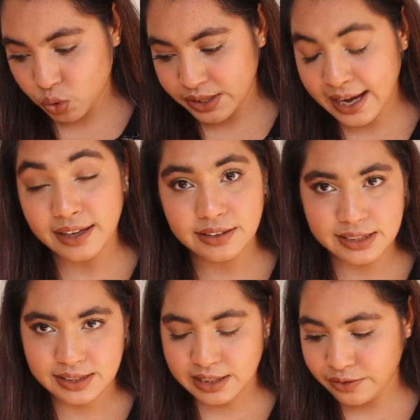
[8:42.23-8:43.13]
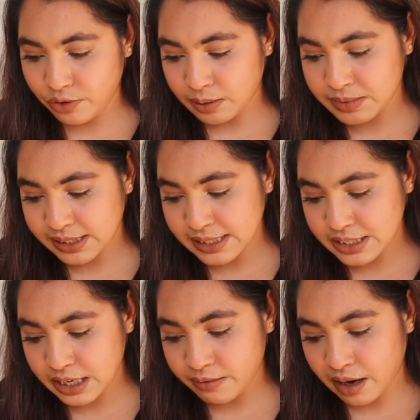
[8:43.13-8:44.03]
So yeah, these 3 from
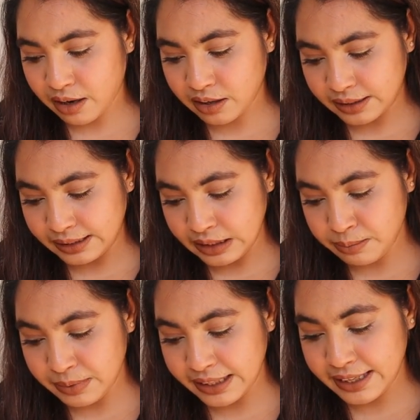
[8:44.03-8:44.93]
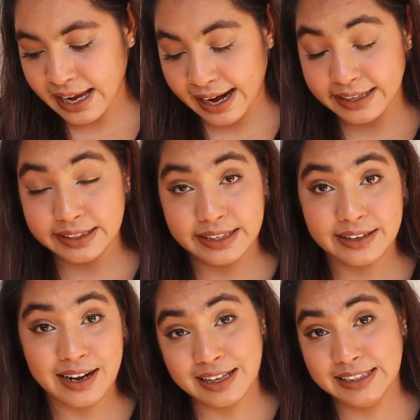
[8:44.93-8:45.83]
Skin Diver, Neemli, and
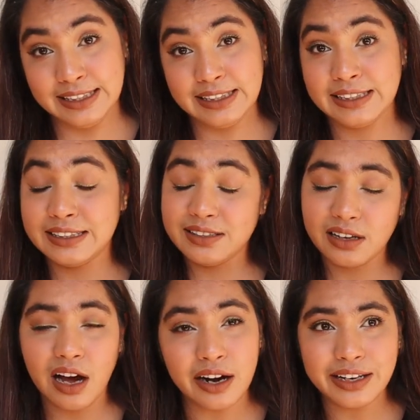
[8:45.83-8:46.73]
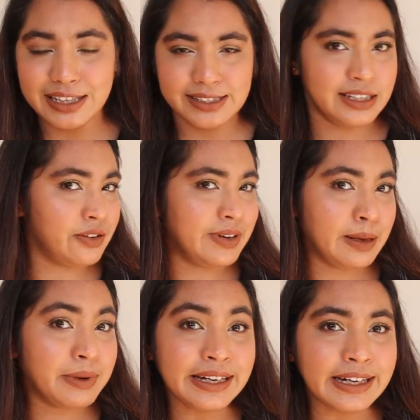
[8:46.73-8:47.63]
then Khadi are easily
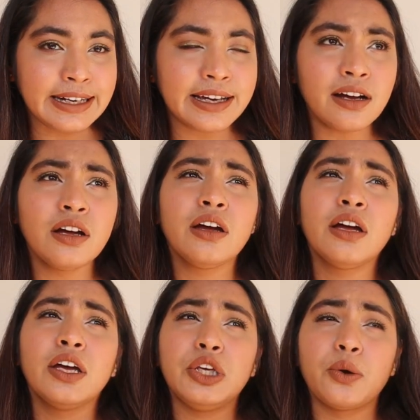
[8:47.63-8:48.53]
available in India.